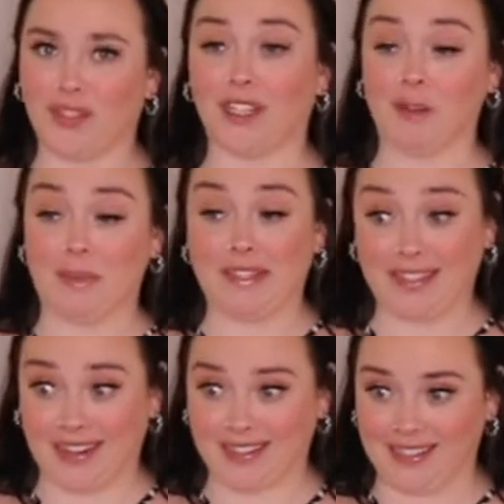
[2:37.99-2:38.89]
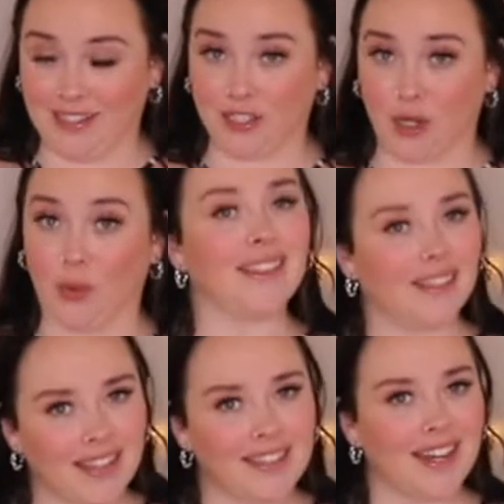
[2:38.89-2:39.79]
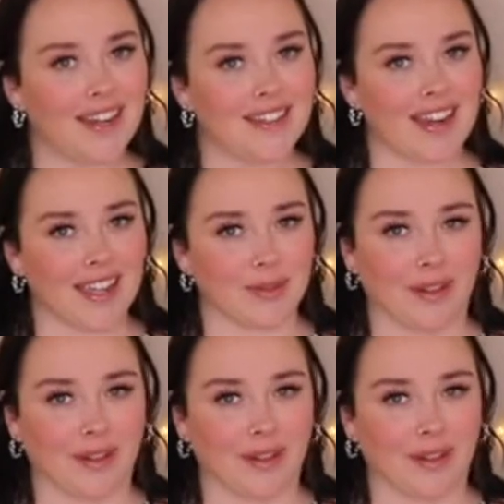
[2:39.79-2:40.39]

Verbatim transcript: and a little bit sexy. So let's get into the next